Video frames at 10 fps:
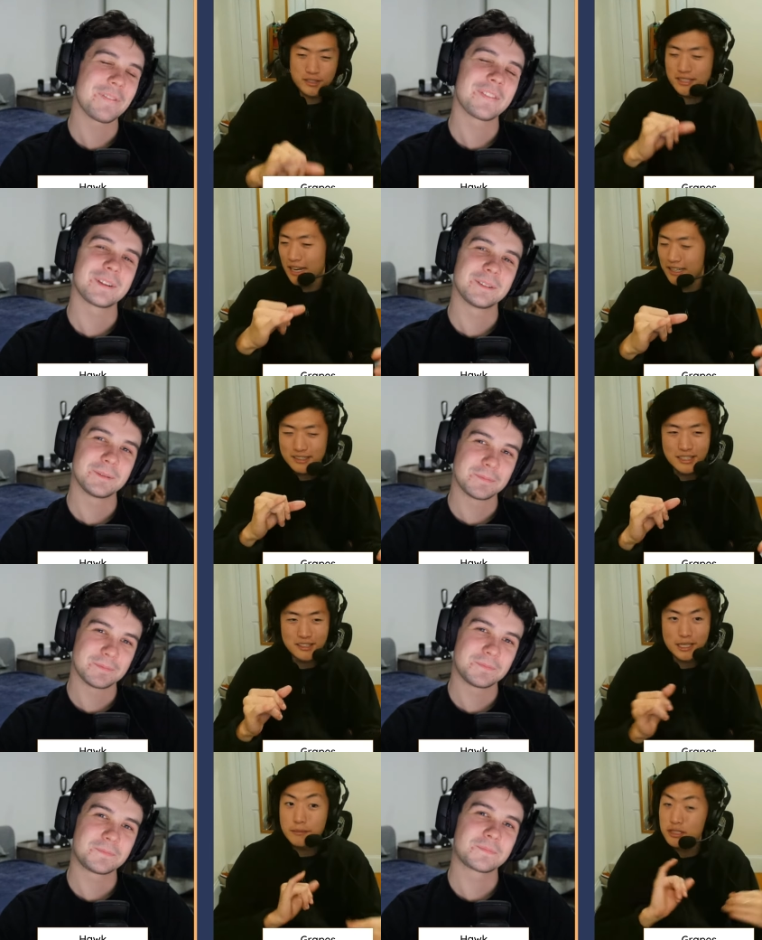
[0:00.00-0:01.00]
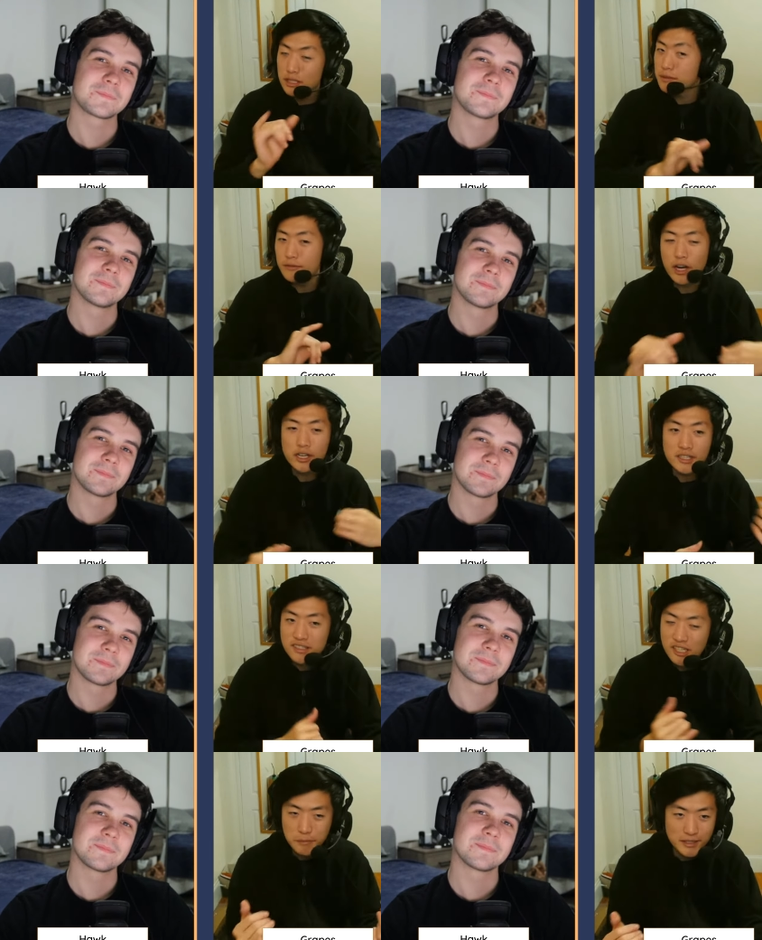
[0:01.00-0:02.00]
Speaker 1: versus higher seeded team in terms of audience
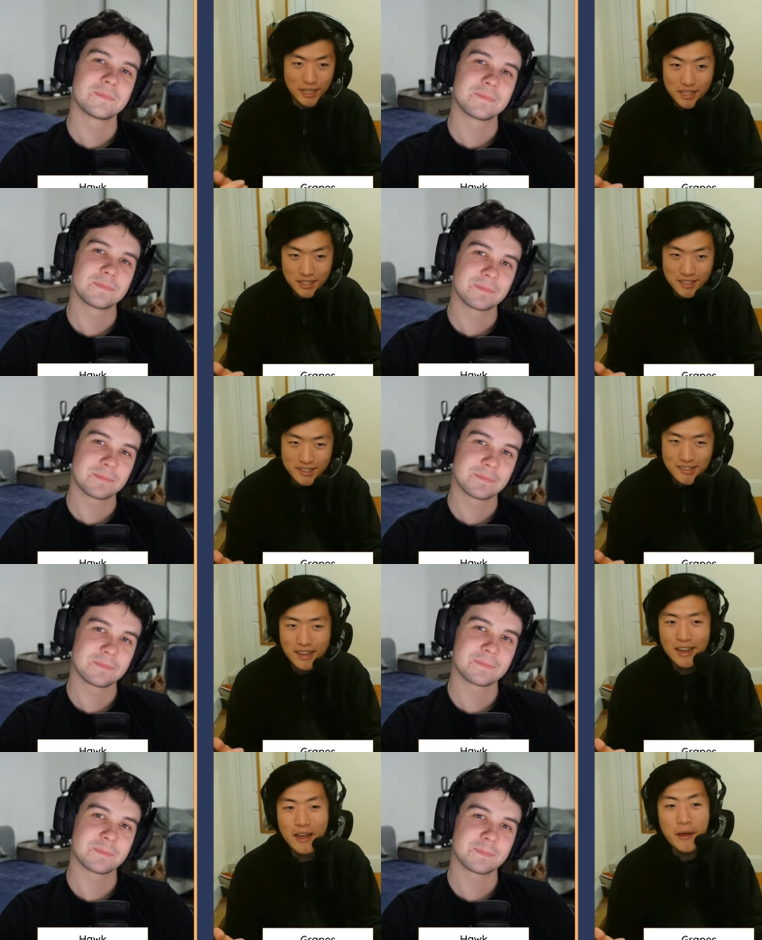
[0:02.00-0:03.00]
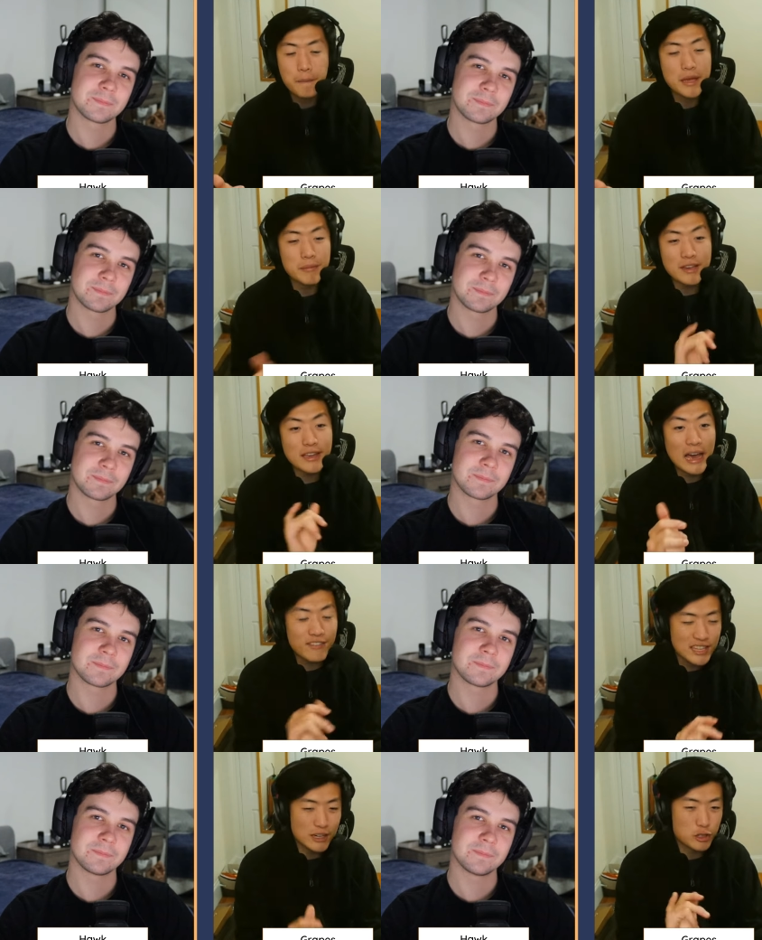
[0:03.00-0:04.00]
expectations. Maybe
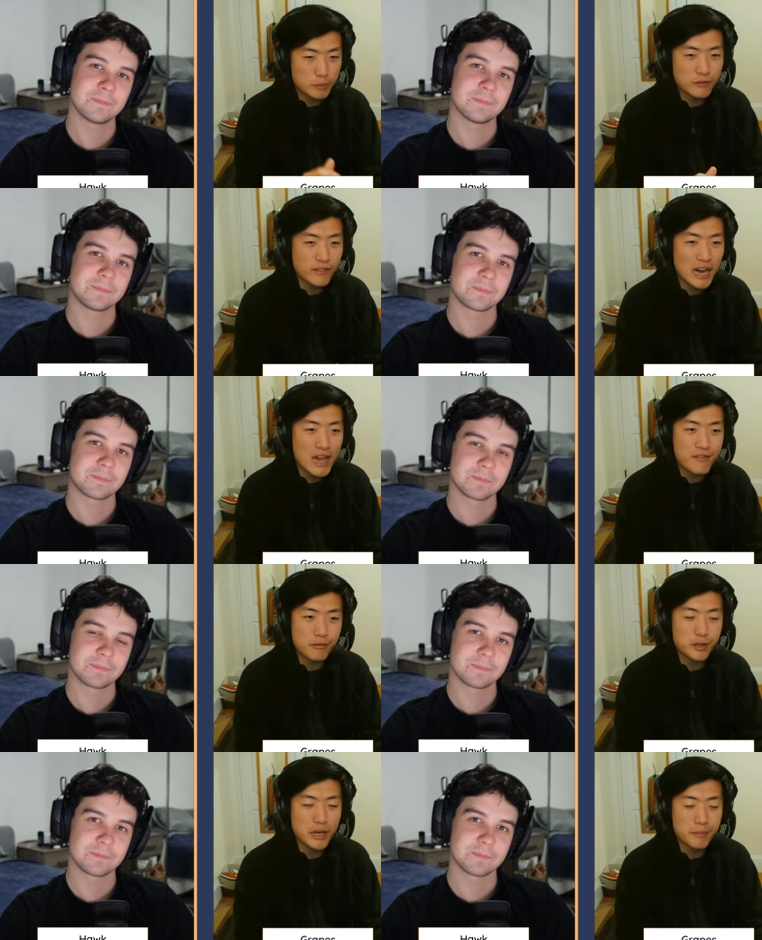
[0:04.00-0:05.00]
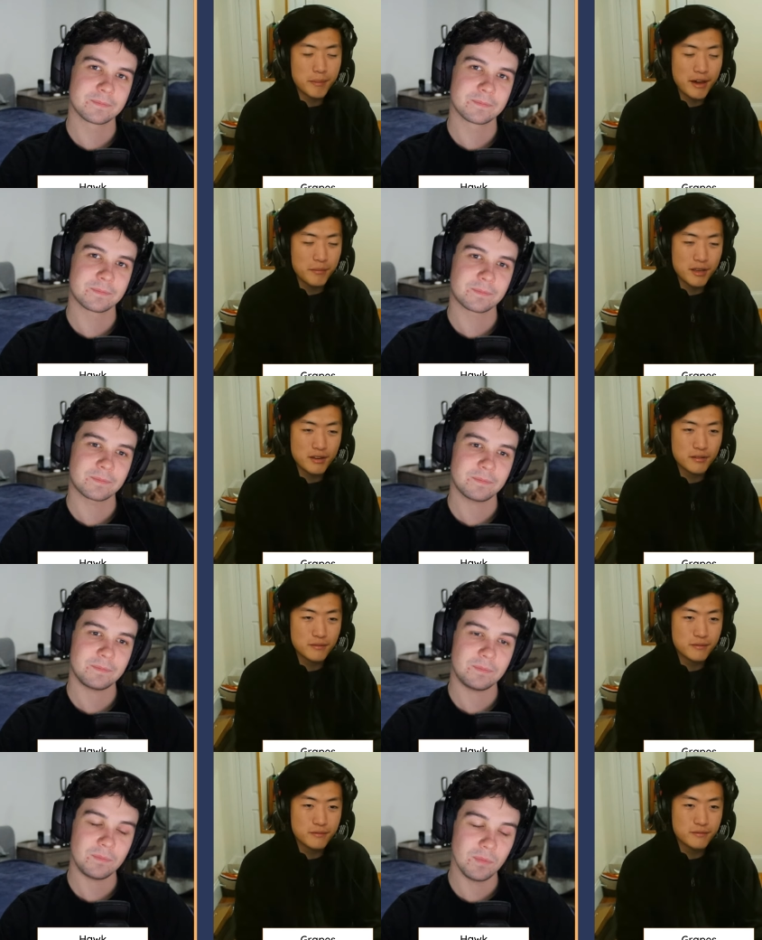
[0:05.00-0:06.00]
having that group of five would help them out a bit.
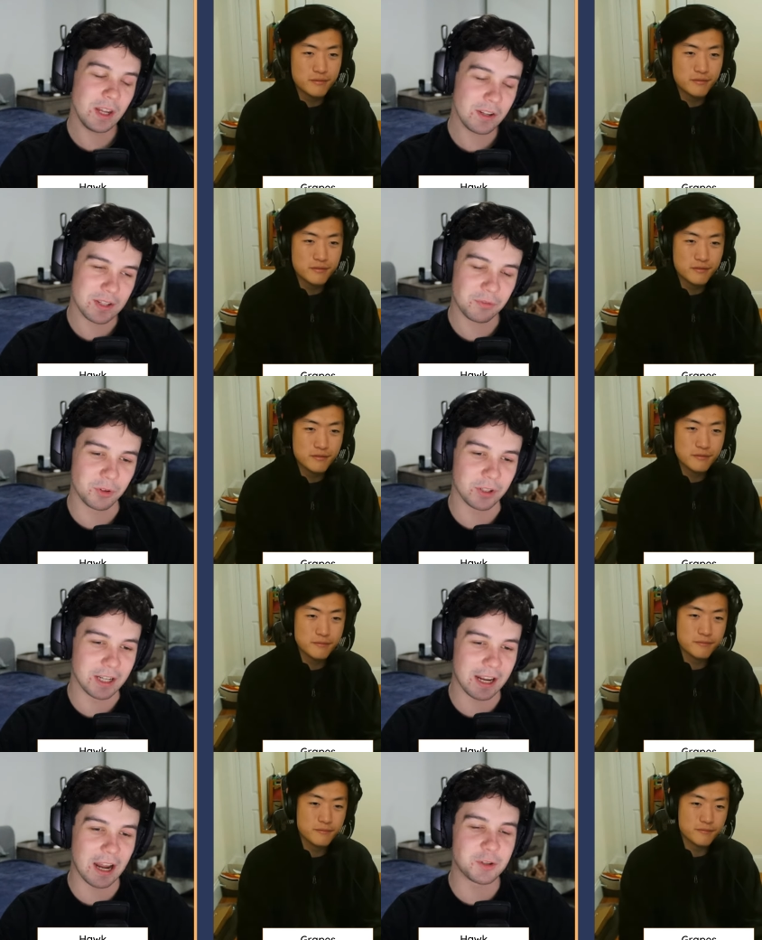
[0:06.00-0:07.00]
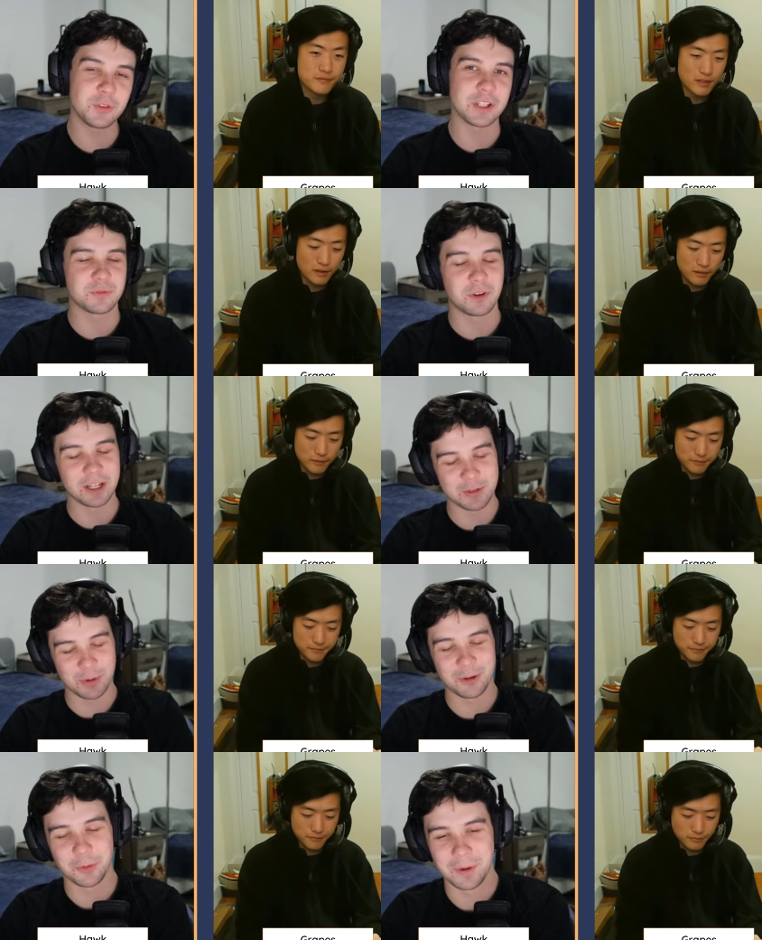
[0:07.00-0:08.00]
Speaker 2: Yeah, definitely. I, I do think it's funny as well for
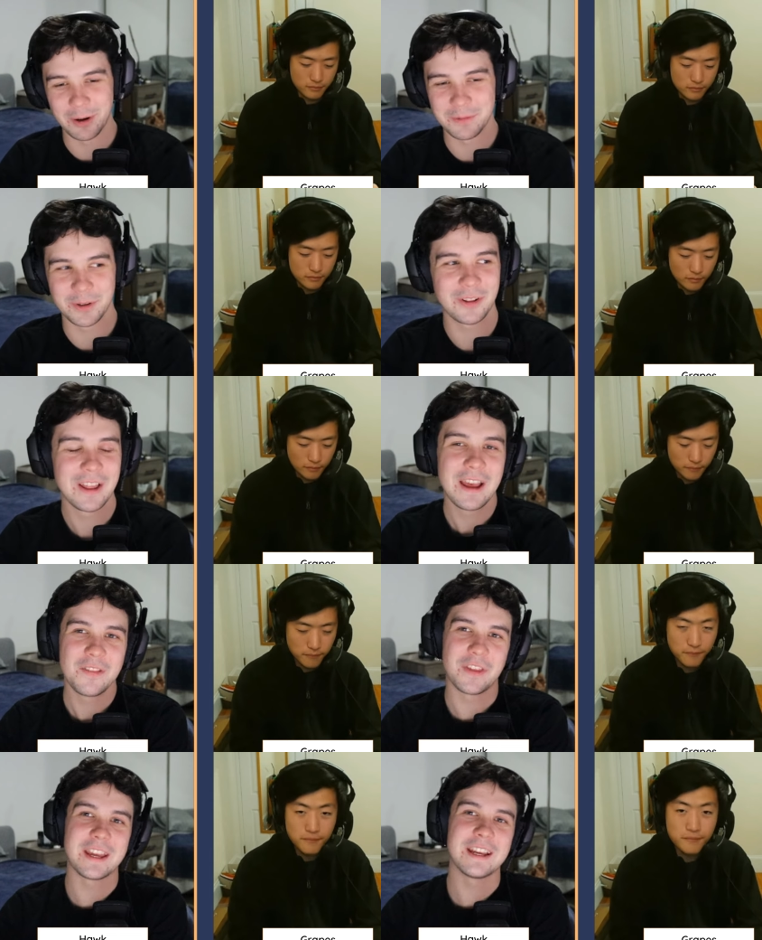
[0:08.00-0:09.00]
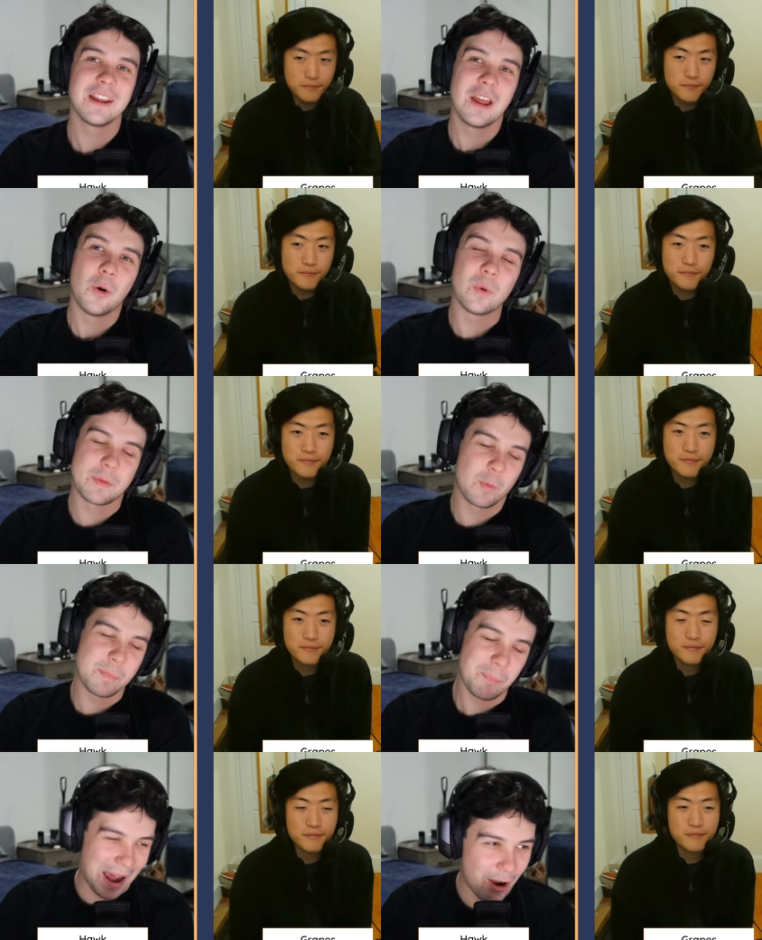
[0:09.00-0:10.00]
Maryville. They we we
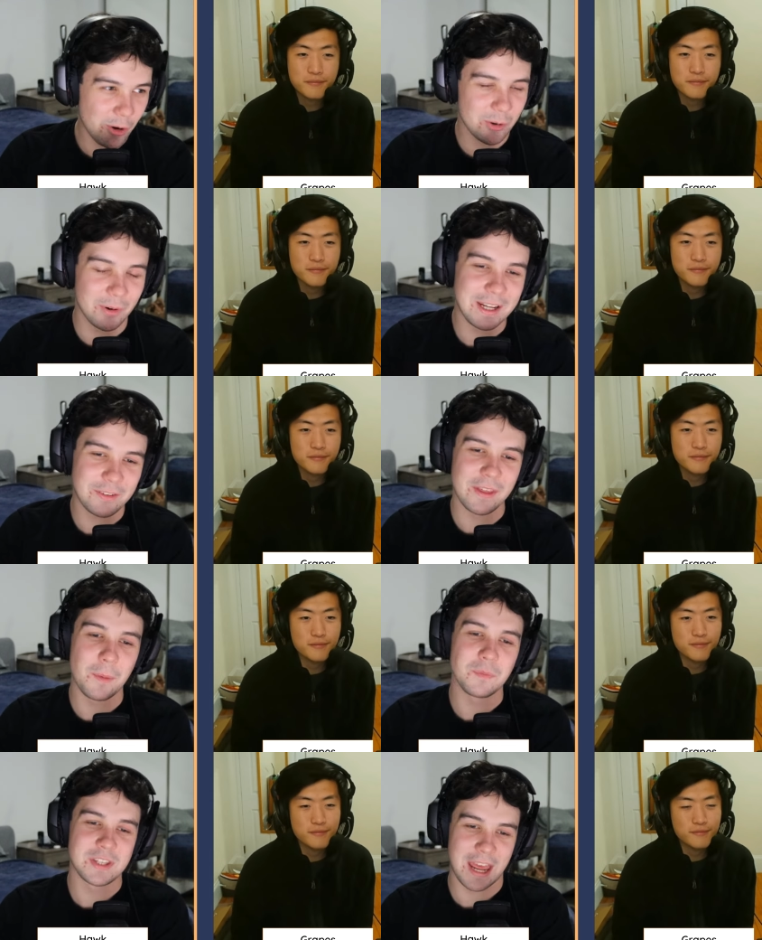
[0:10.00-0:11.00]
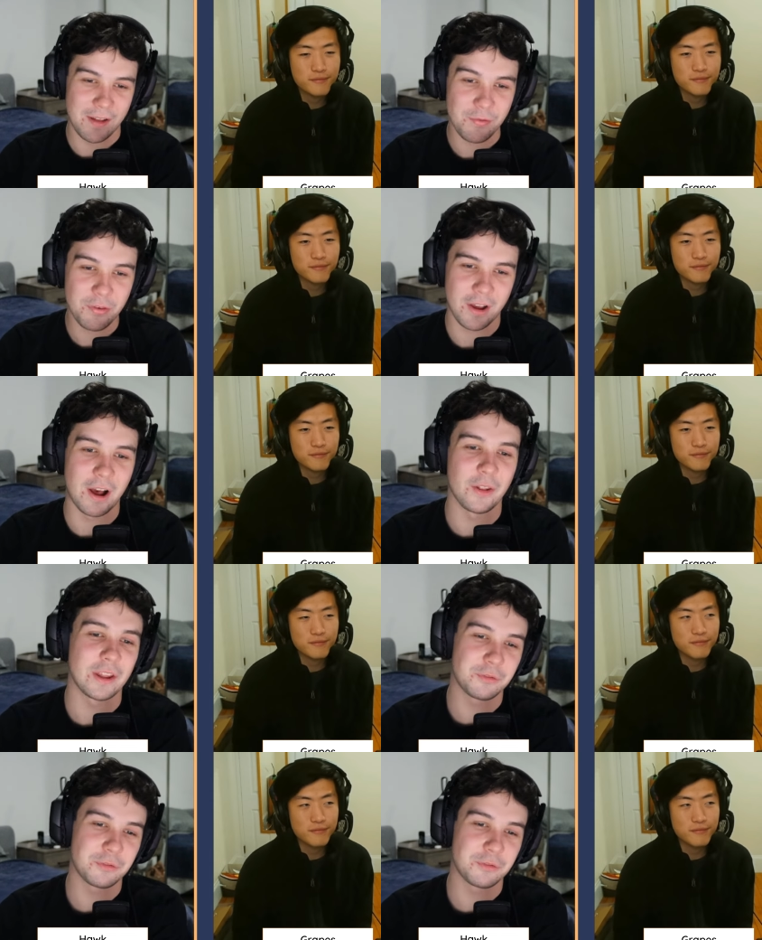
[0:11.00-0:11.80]
power ranked them tenth on like